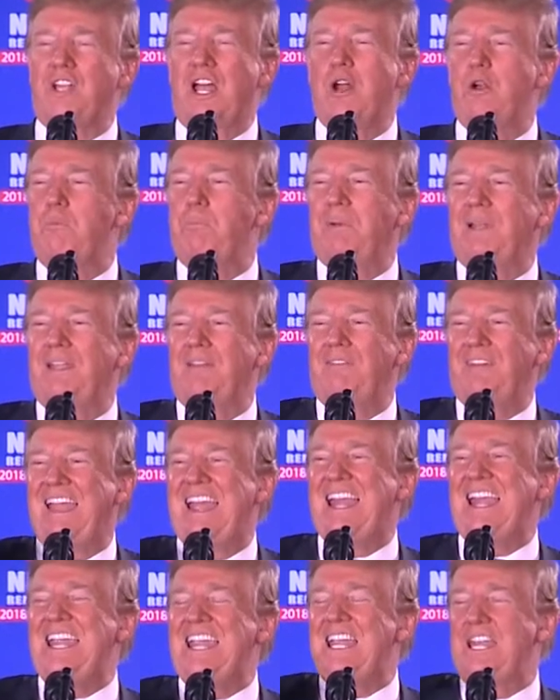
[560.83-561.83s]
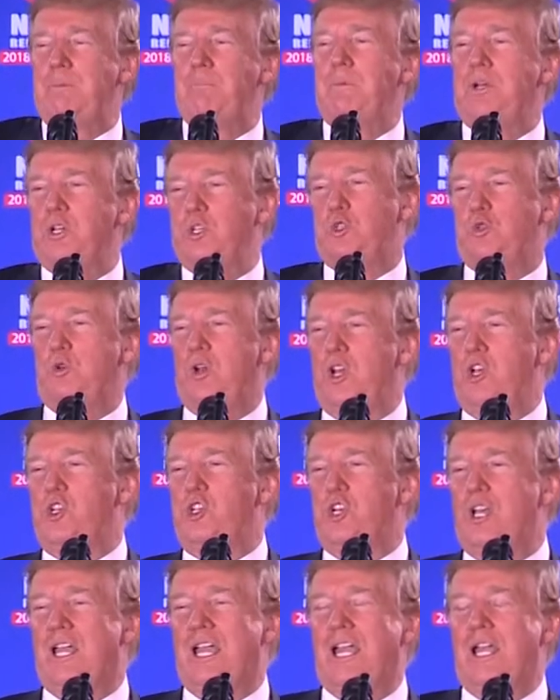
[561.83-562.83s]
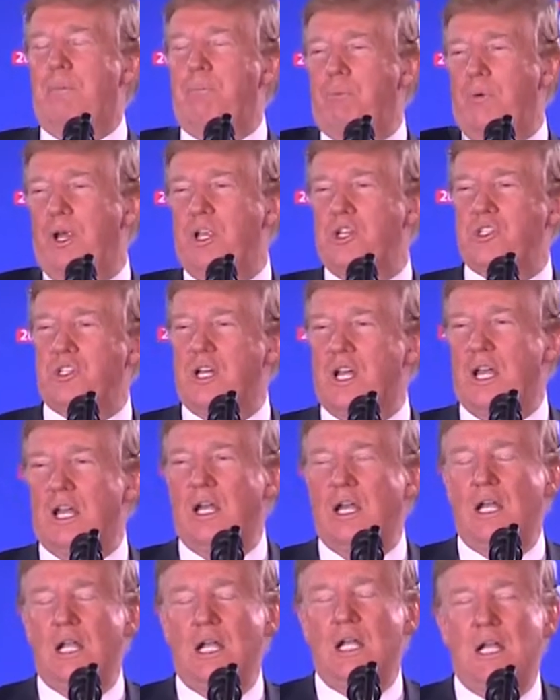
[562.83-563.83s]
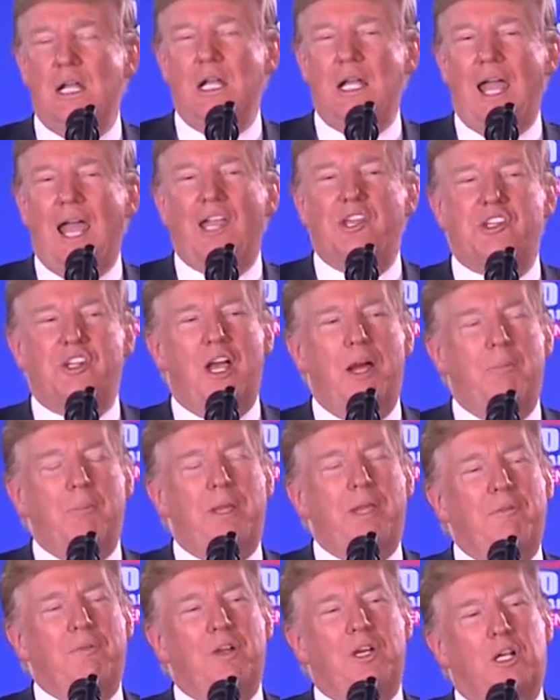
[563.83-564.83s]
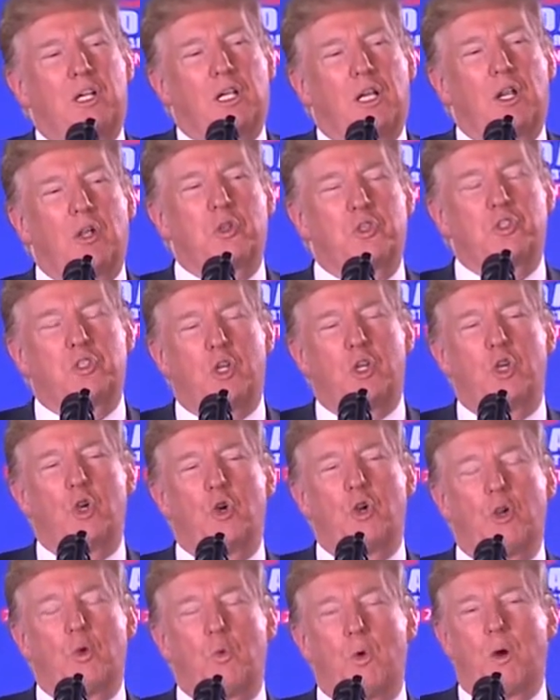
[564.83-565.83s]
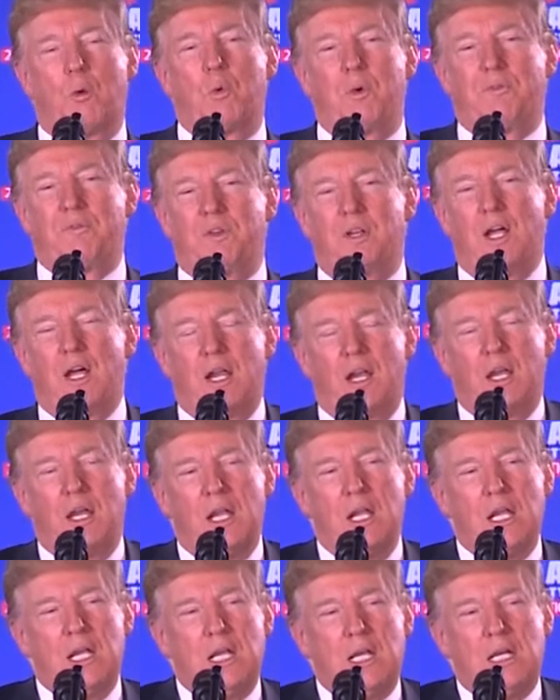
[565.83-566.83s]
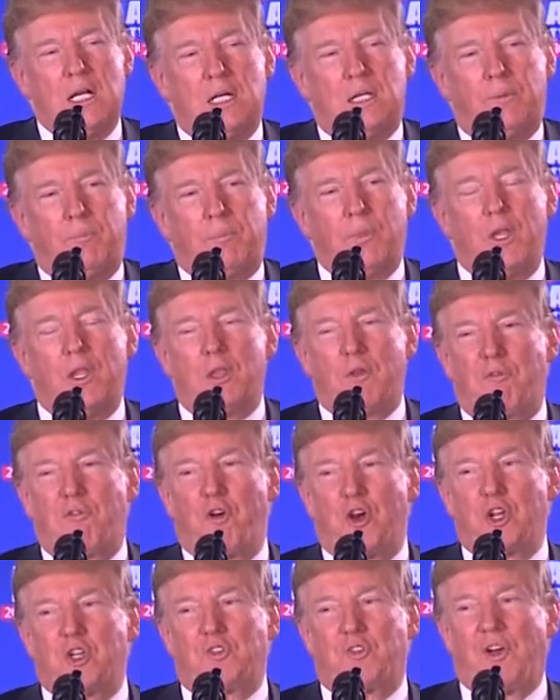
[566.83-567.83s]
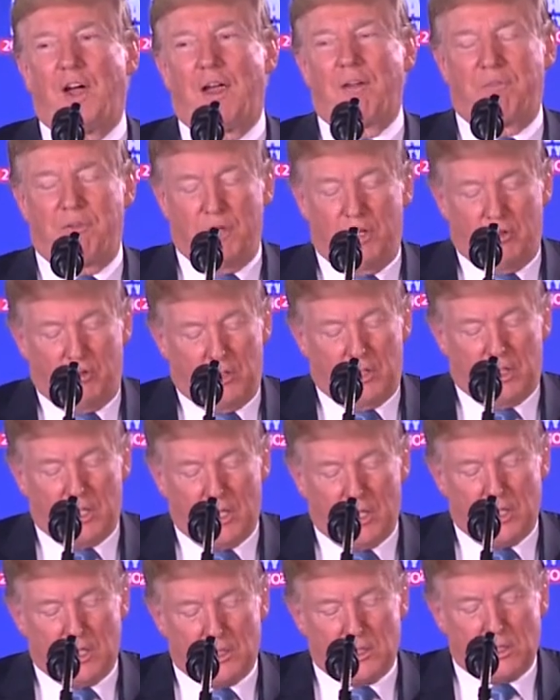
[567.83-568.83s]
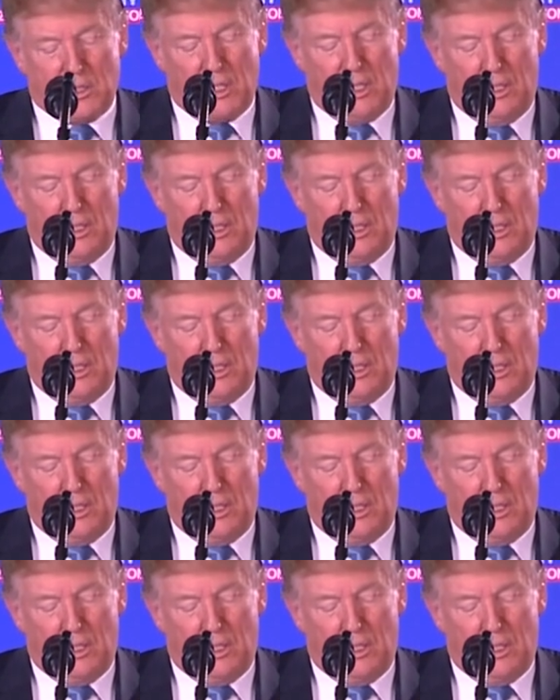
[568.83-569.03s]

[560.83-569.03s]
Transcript: I don't believe any administration, any president, has come even close to doing what we've done in the first 500 days.